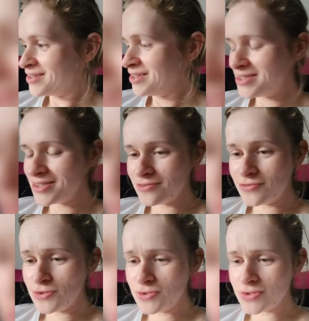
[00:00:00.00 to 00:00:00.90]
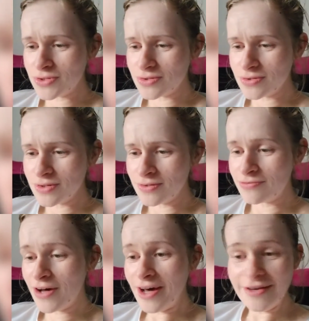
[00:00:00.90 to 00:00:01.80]
this is a
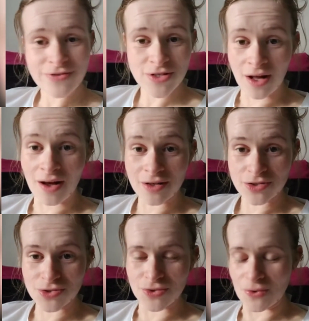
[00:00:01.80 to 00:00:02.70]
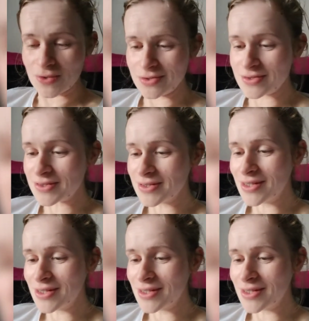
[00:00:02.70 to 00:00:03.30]
5-star sauce,